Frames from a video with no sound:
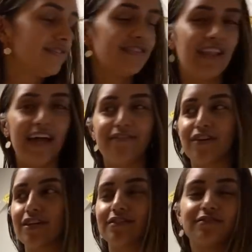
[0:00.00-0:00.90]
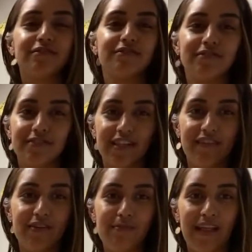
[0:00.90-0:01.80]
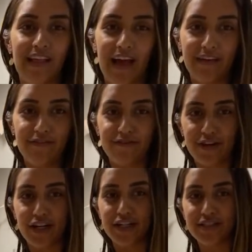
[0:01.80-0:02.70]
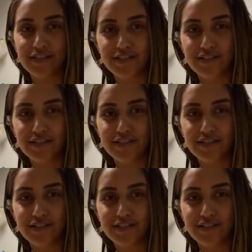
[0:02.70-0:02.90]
liver, living my lifer,